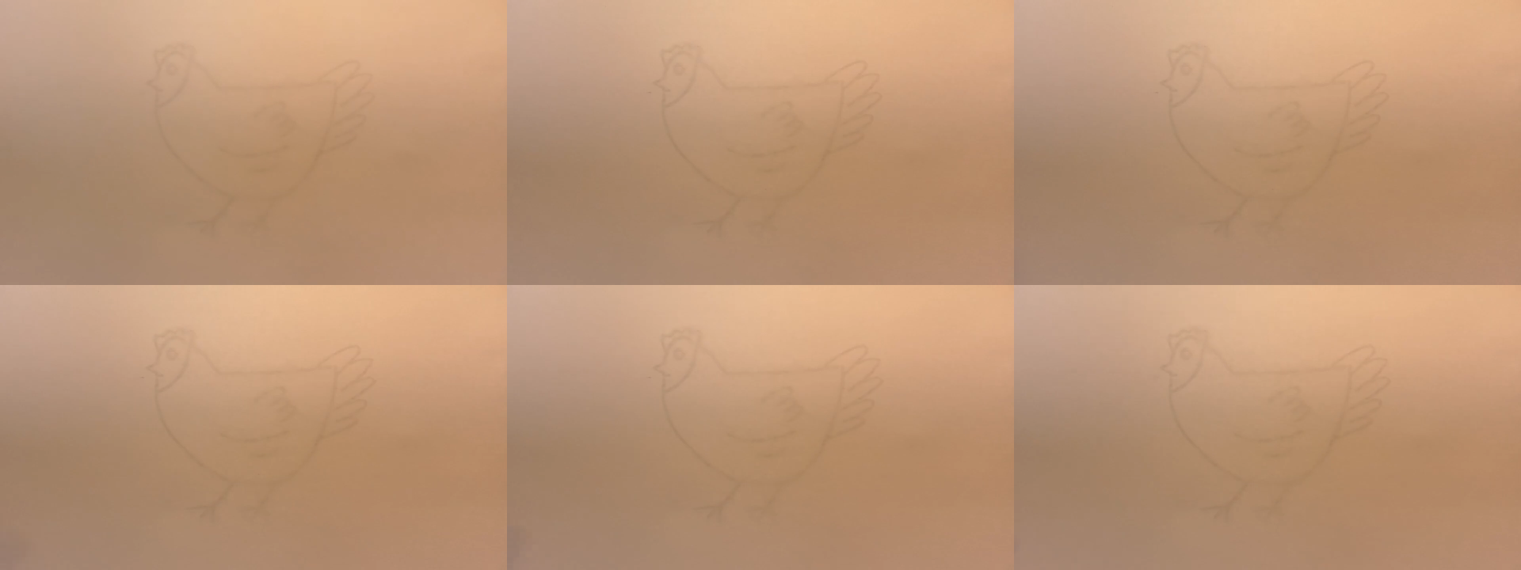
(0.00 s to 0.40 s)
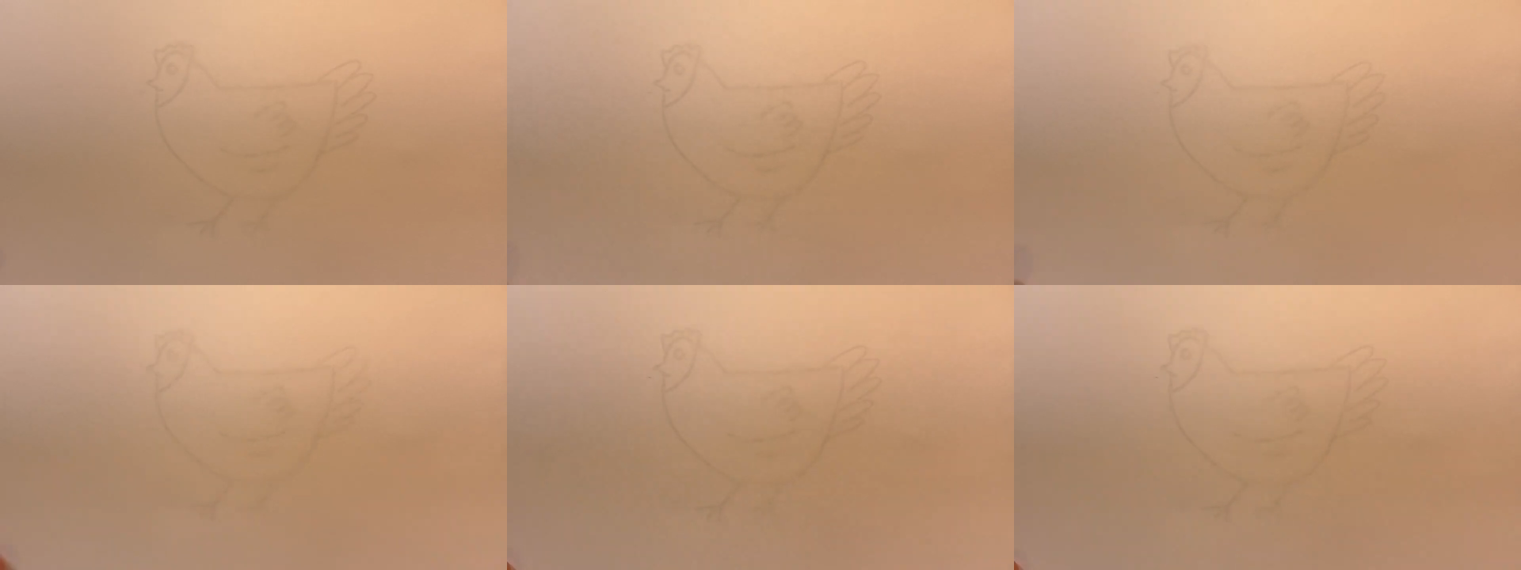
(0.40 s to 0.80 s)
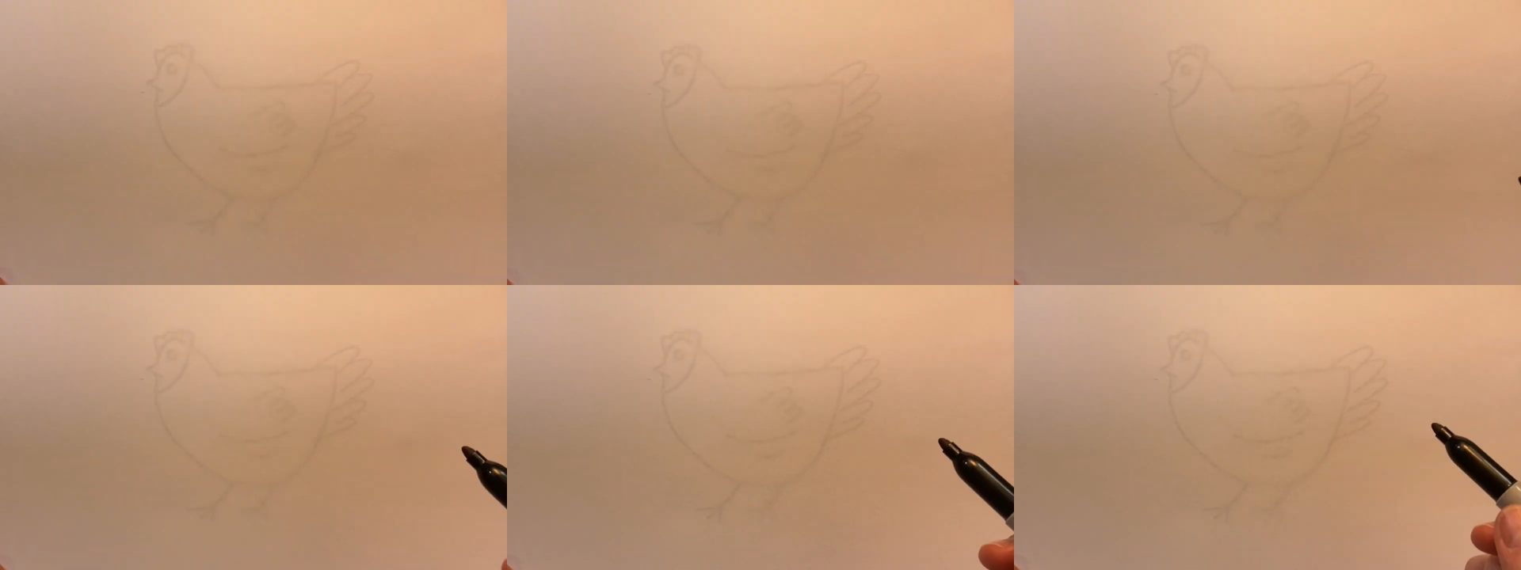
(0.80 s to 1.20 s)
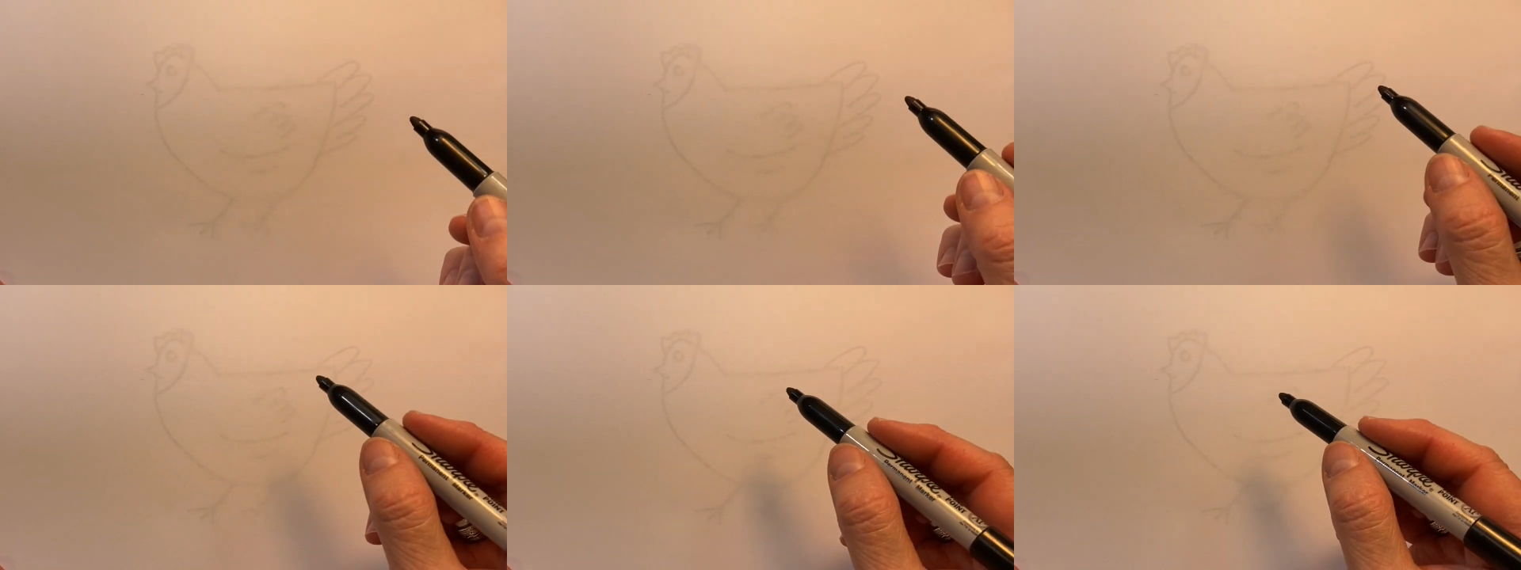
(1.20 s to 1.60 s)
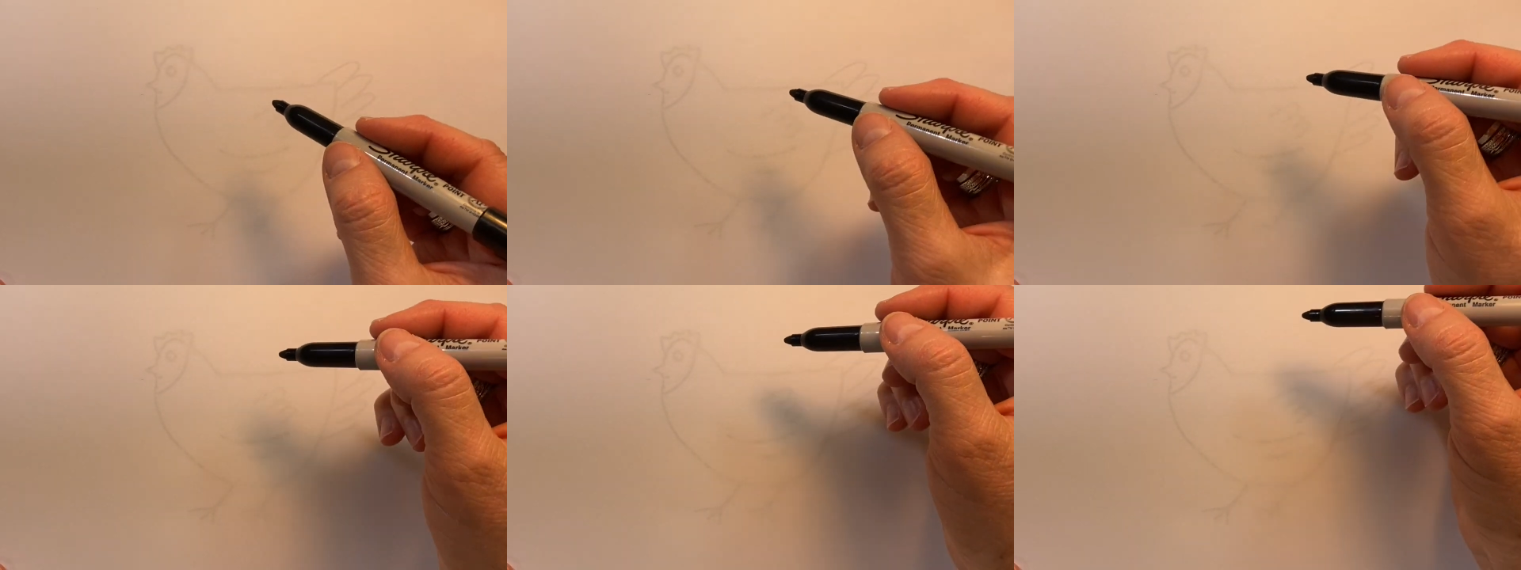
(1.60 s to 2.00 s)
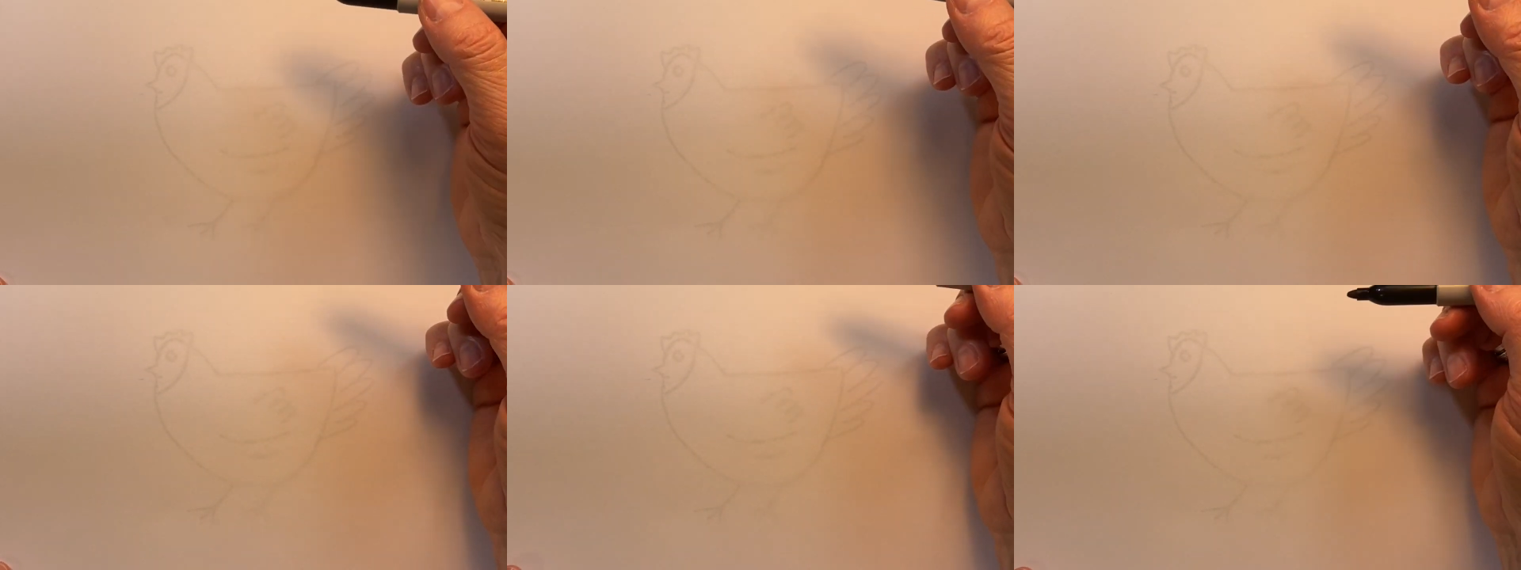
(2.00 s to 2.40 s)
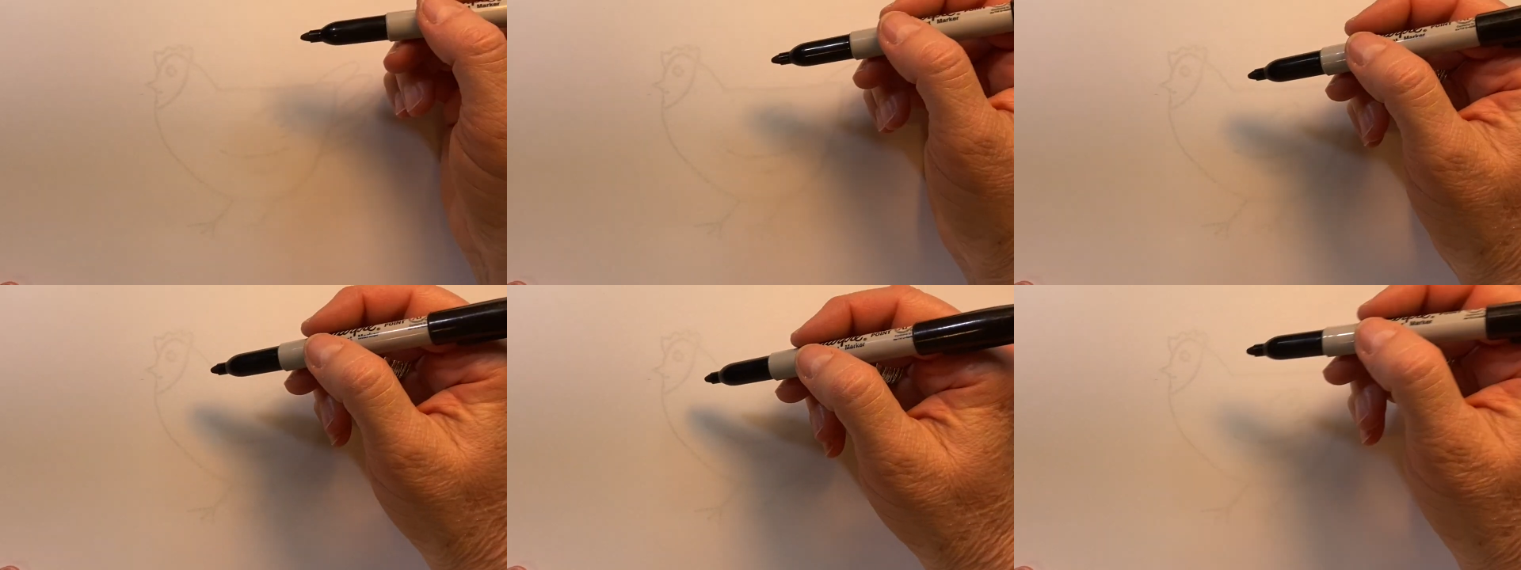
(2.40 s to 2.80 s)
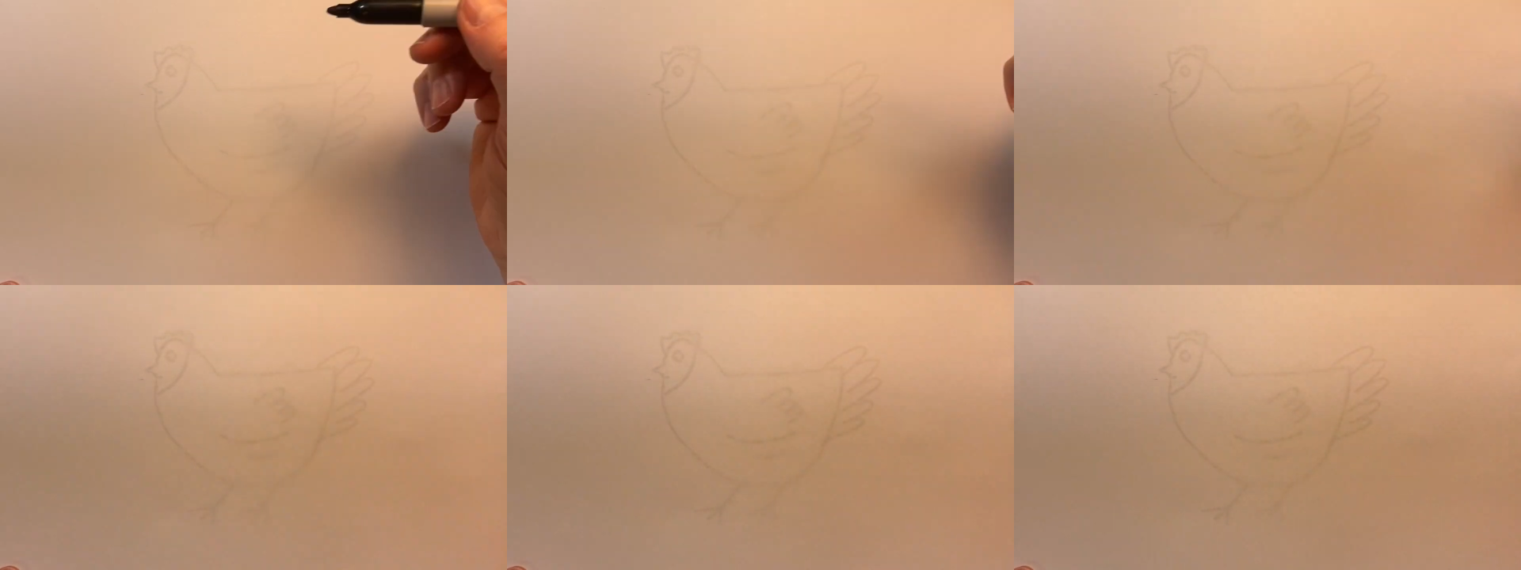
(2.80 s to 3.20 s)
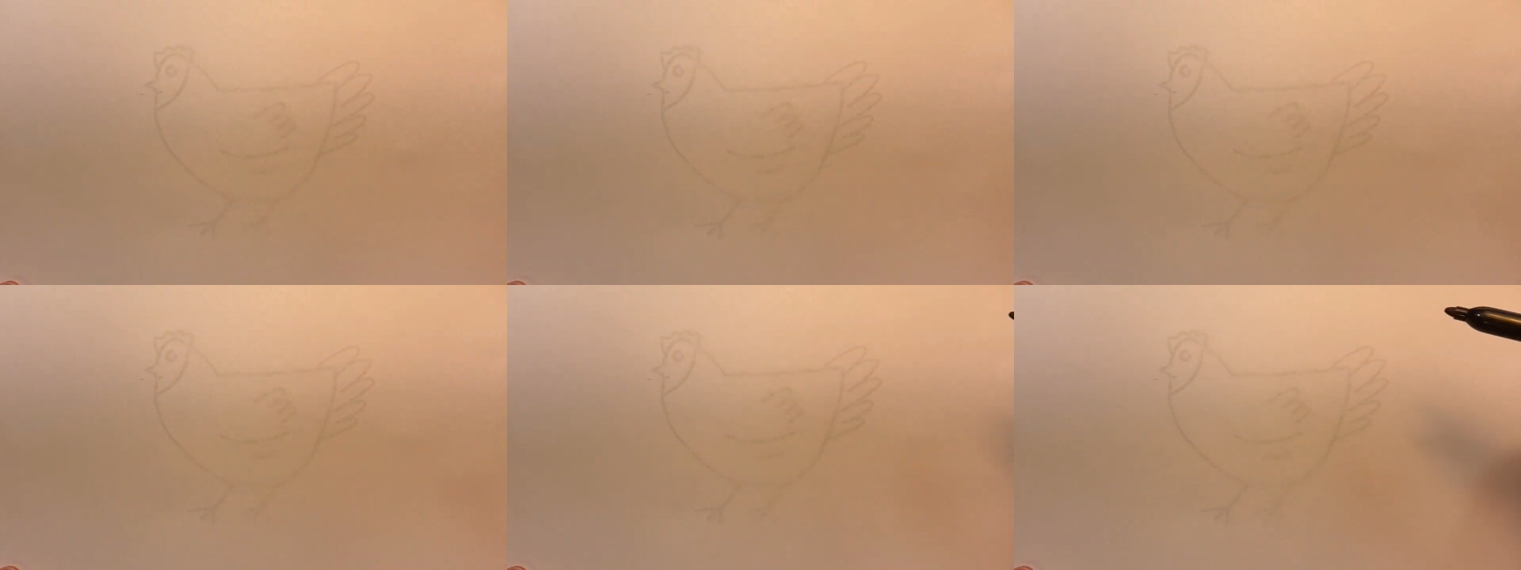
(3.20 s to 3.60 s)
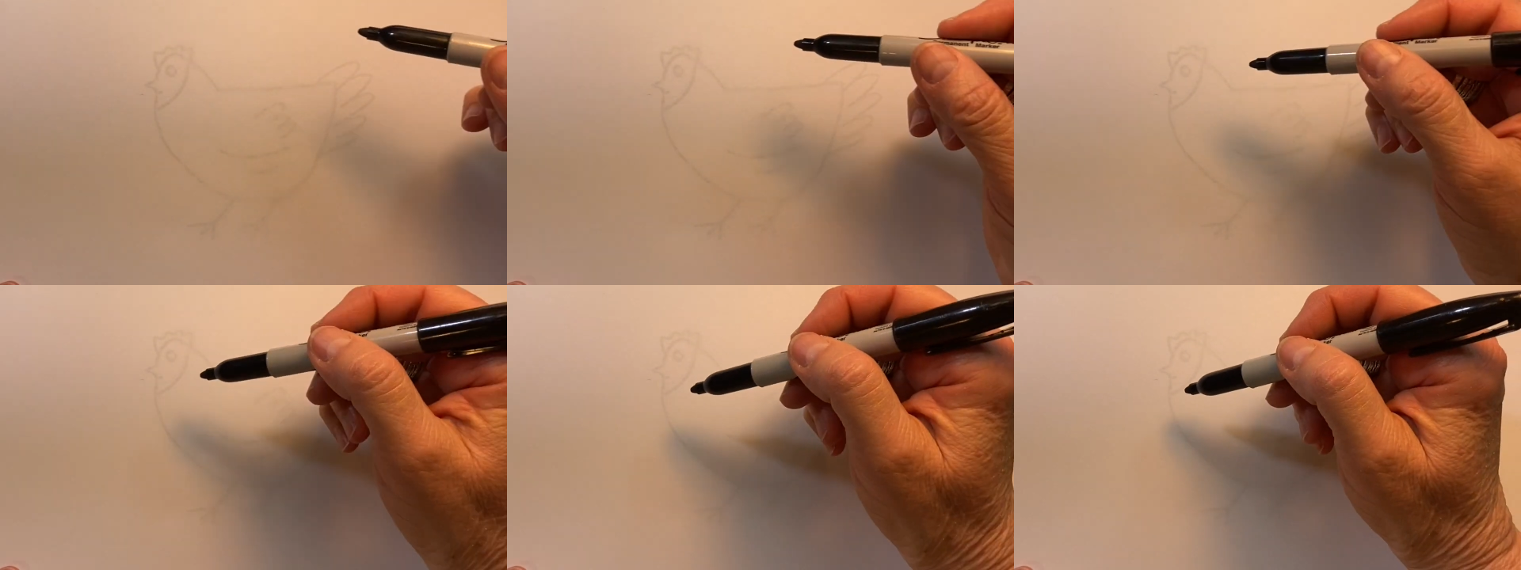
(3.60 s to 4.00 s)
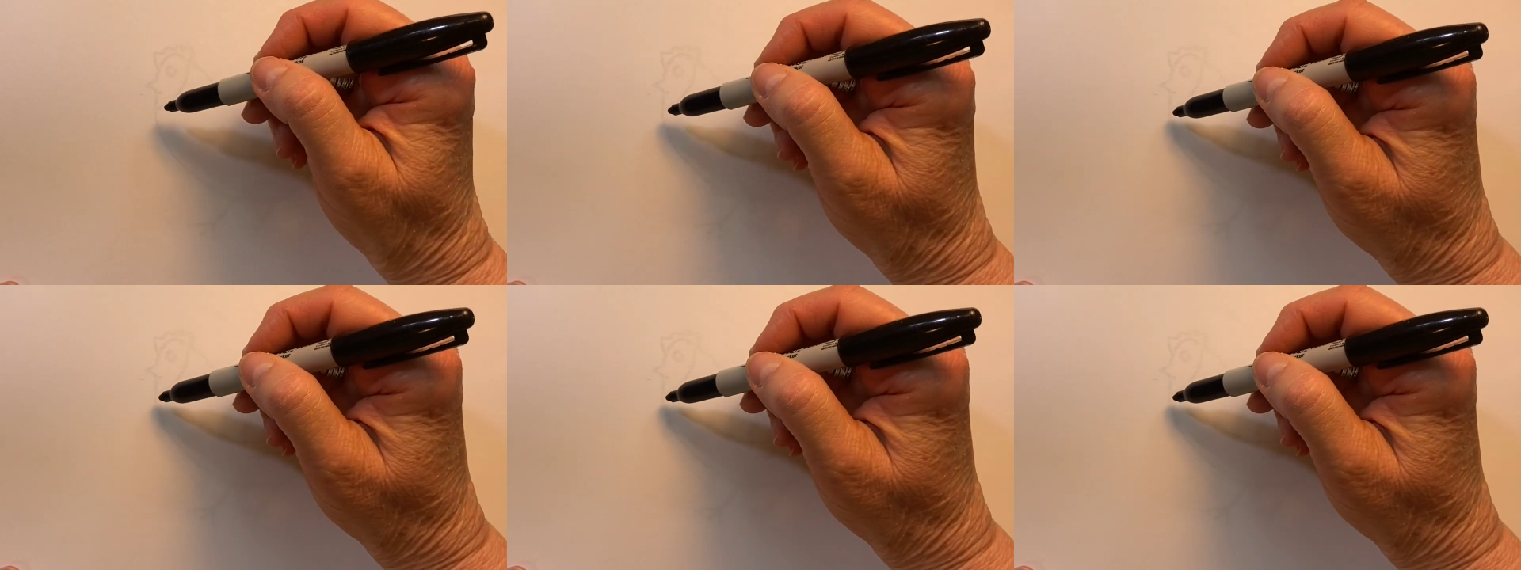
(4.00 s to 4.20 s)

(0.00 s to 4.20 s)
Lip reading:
Nobody's mouth can be seen.